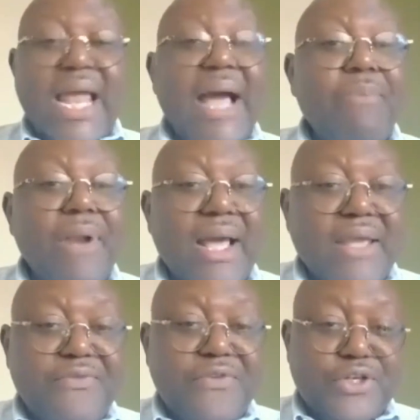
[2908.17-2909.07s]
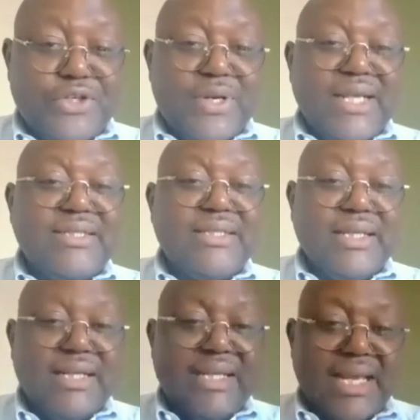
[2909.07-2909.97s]
applying for
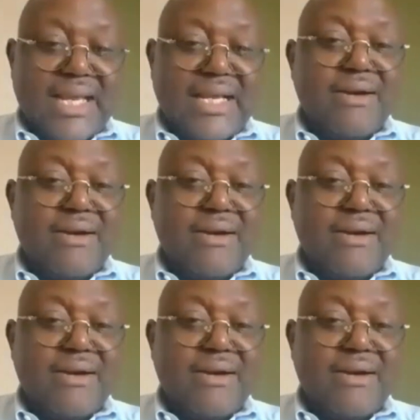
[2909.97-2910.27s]
USDA